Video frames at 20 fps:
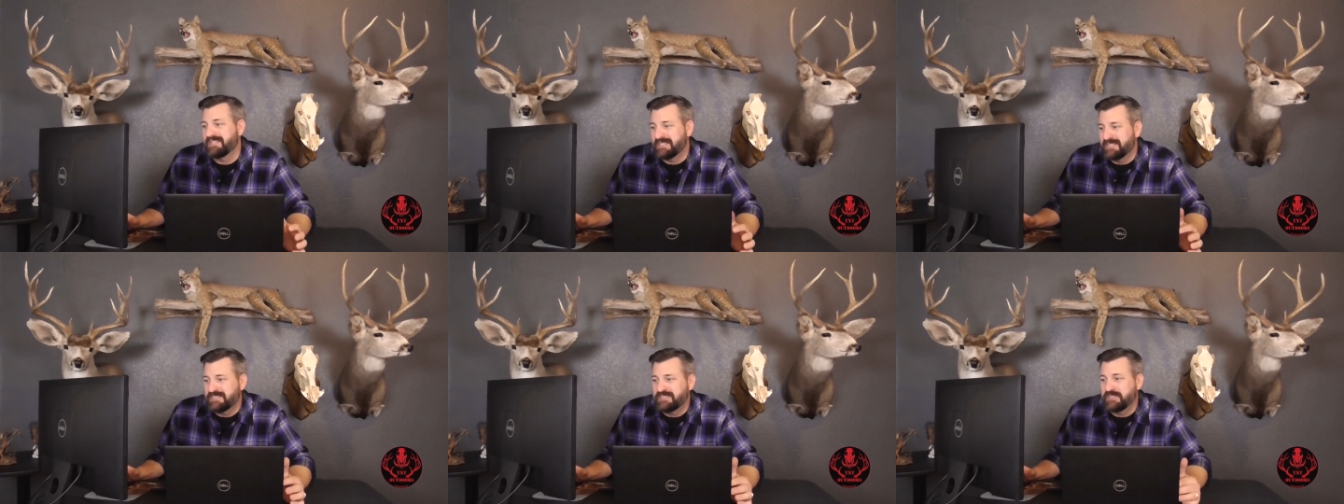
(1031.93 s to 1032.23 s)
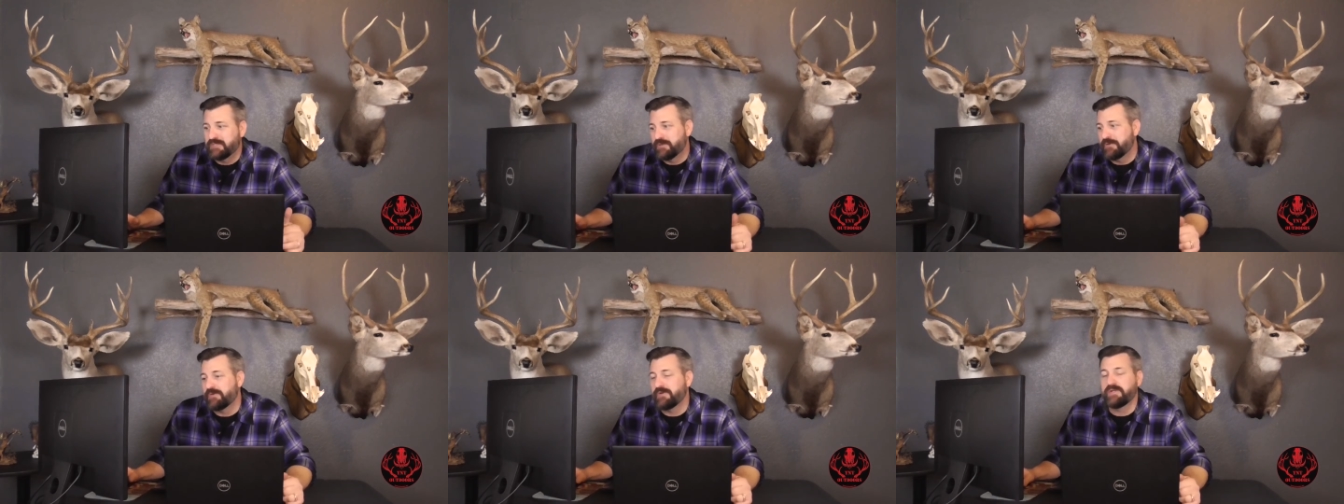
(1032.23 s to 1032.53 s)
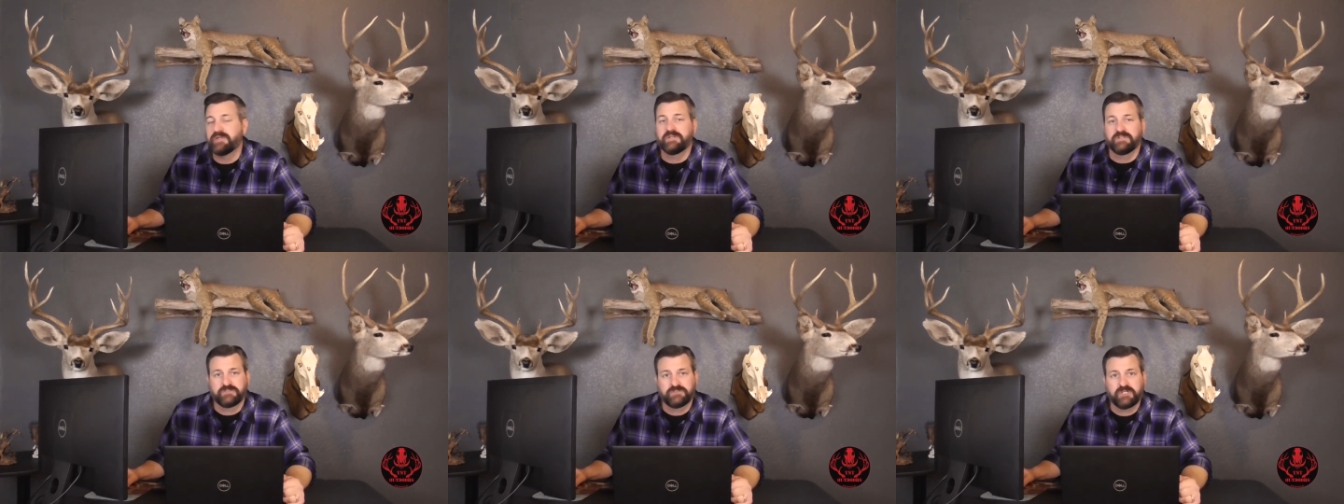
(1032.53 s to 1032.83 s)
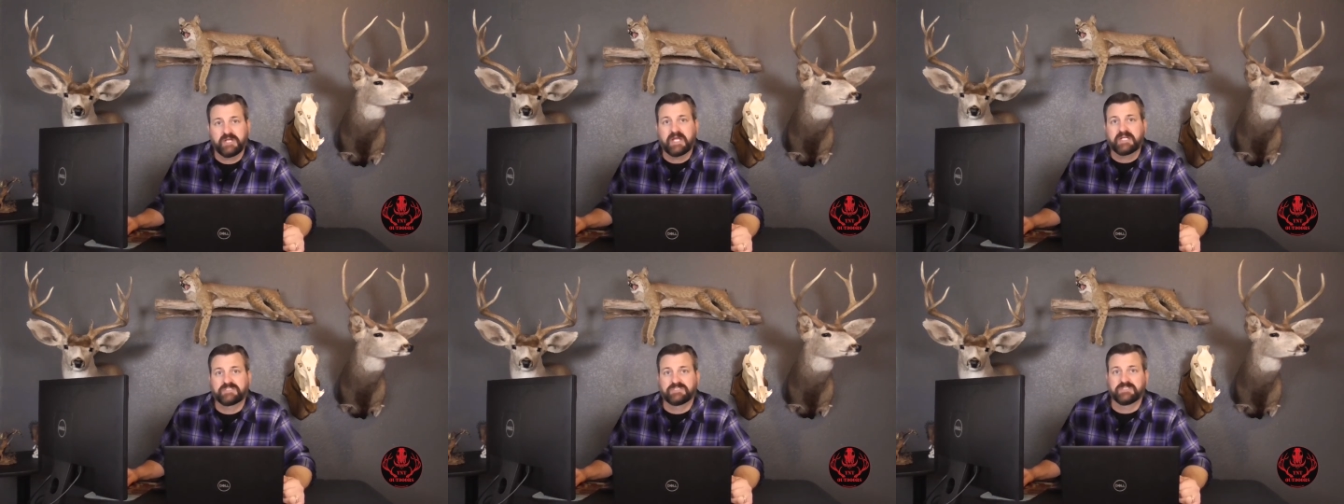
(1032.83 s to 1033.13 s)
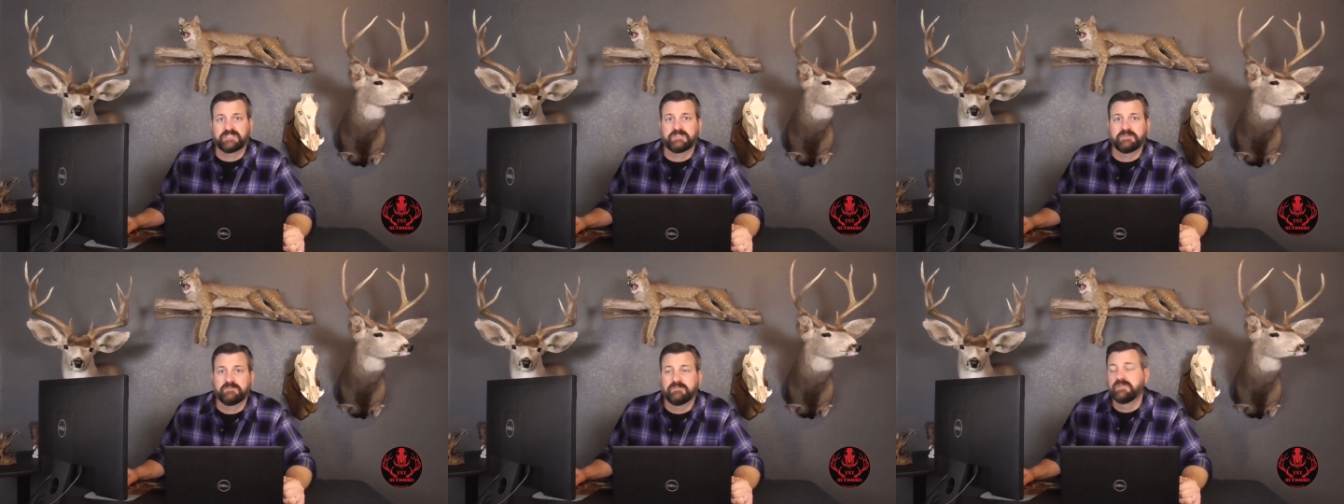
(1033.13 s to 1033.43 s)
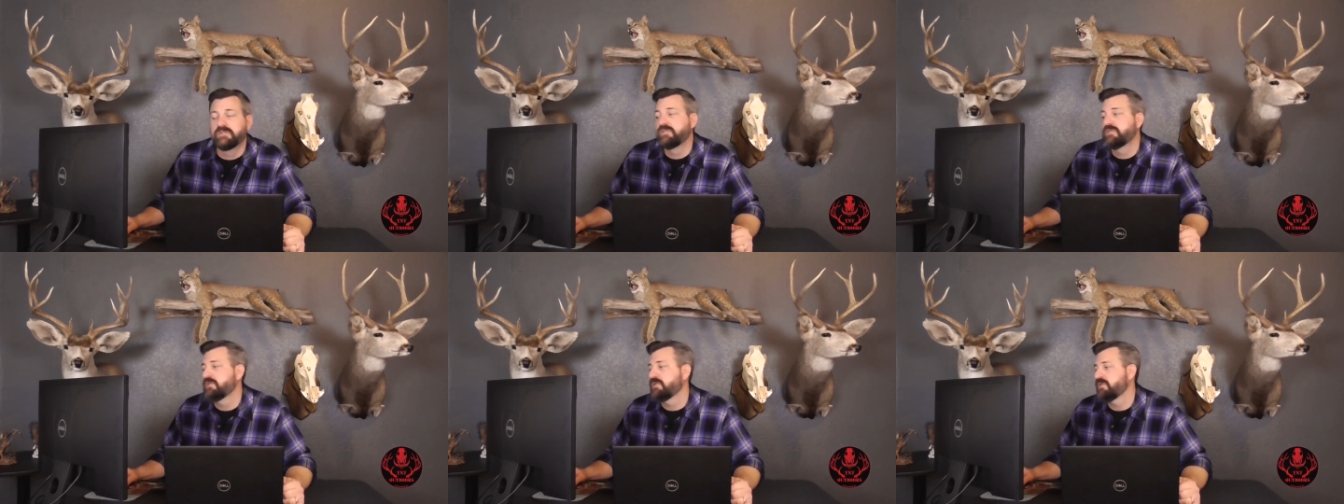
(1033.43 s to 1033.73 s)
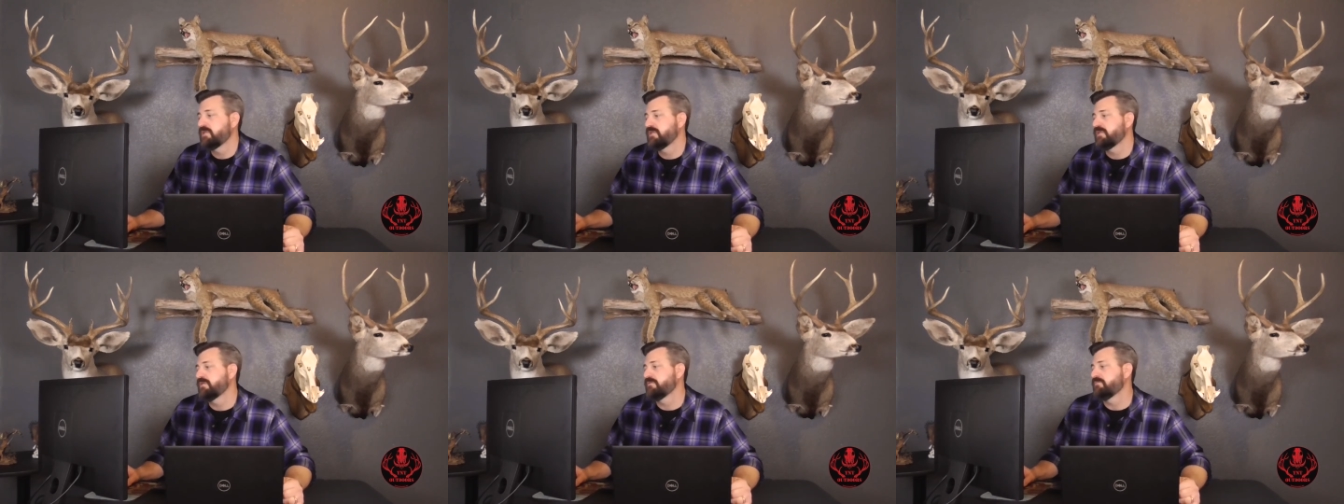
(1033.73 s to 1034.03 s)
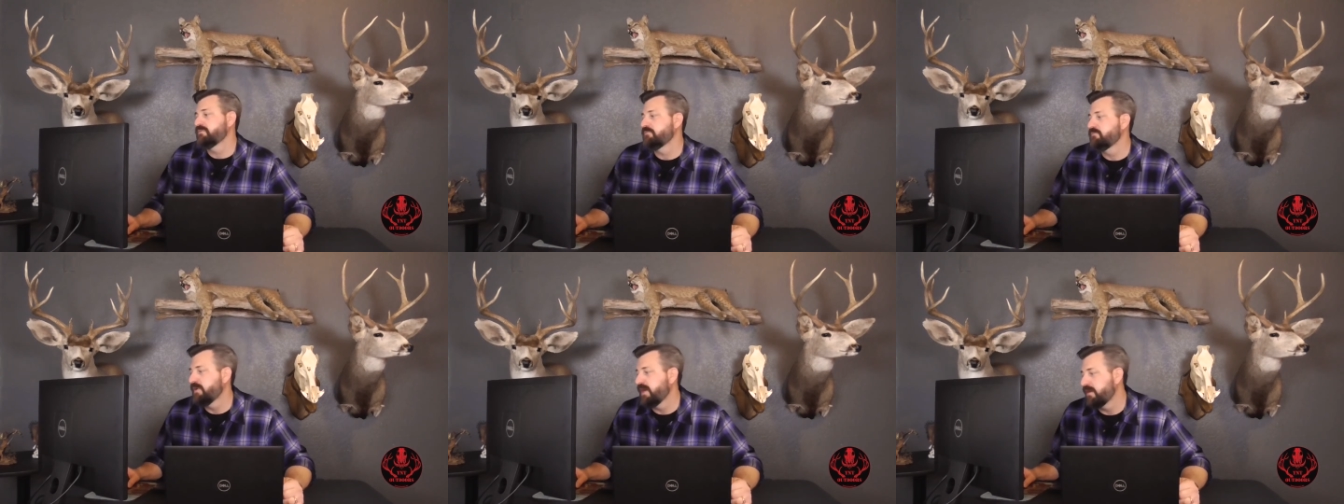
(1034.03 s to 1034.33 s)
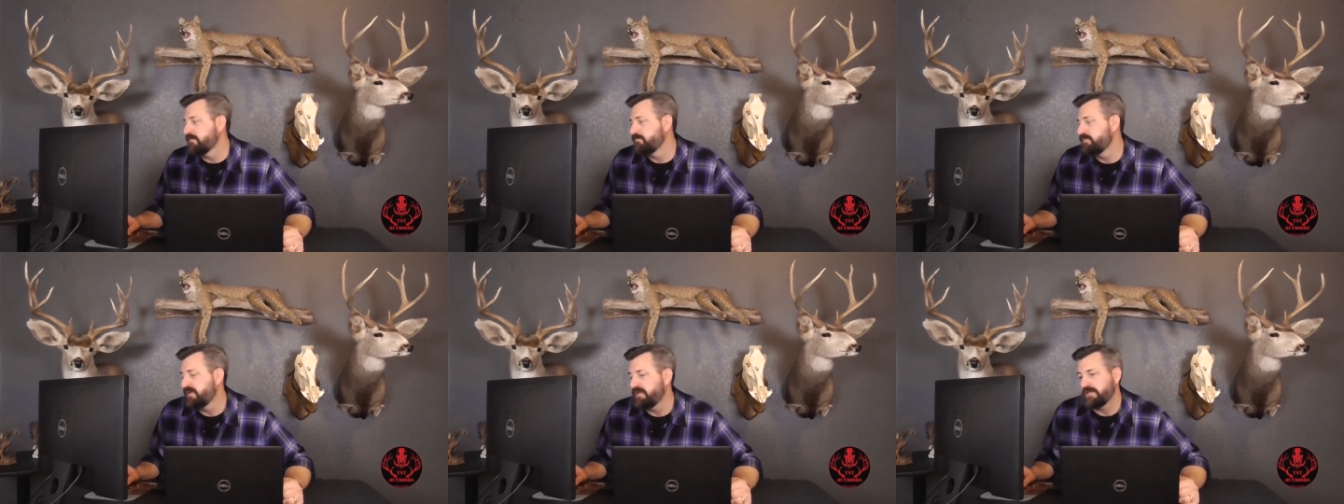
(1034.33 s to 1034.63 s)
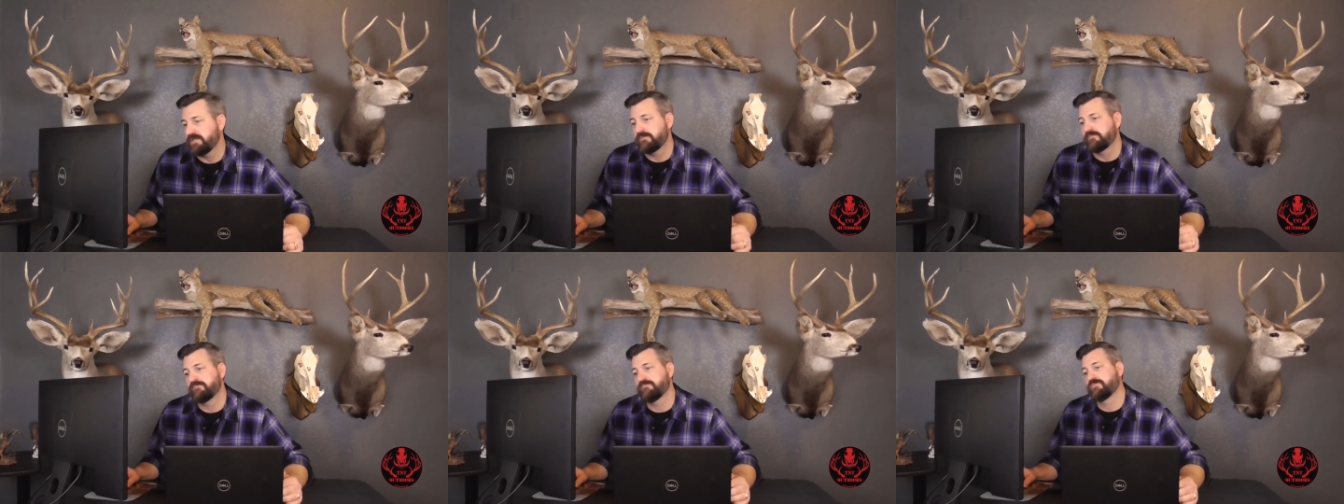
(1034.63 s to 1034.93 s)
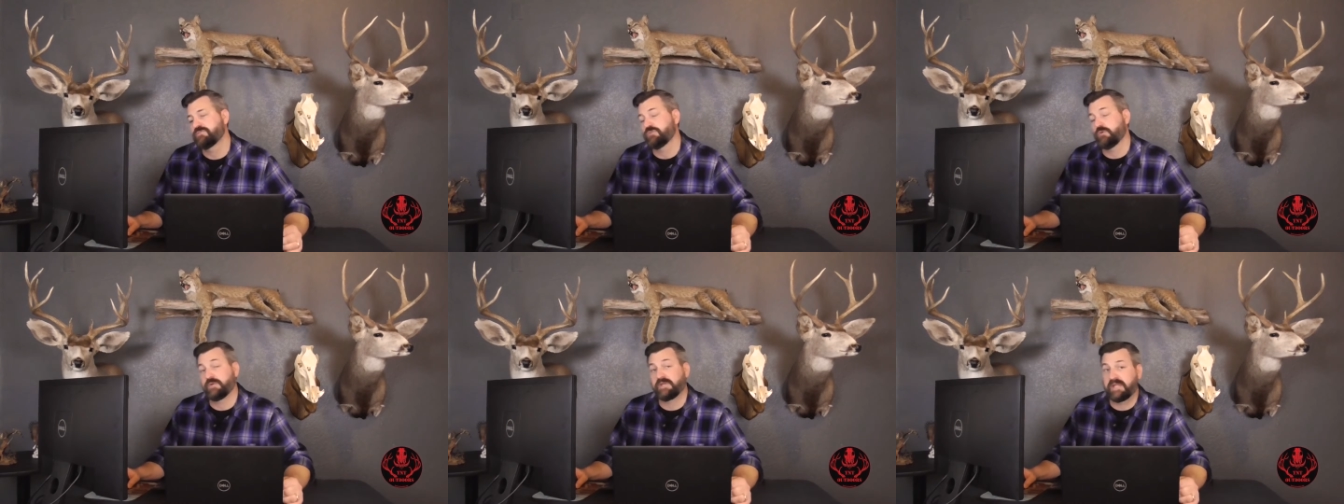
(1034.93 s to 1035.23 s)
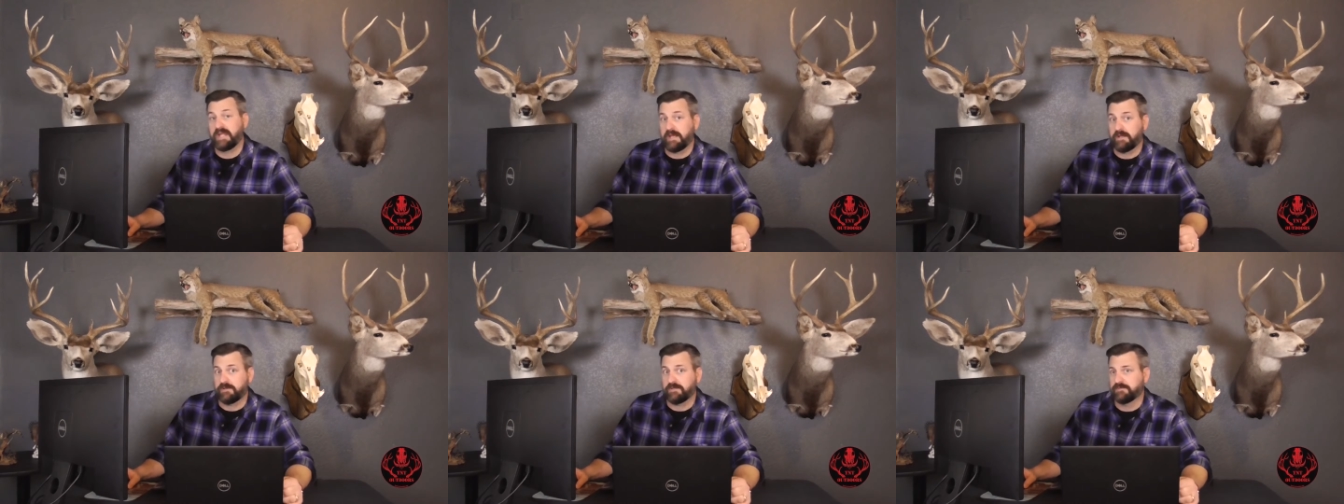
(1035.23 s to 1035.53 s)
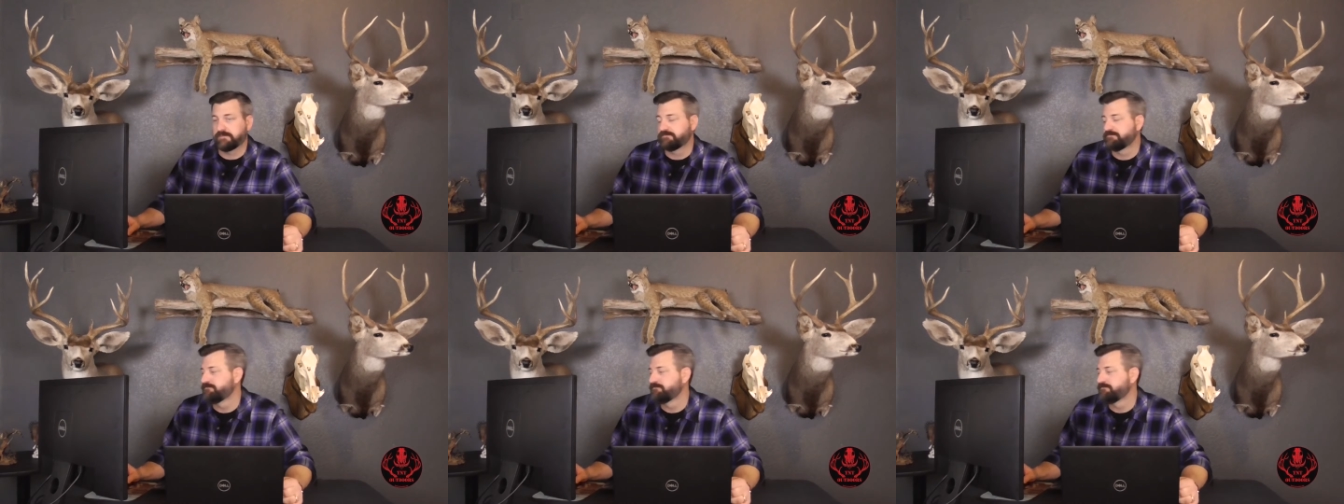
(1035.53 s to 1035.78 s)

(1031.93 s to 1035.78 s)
consider it an attraction, in my opinion. So it counted.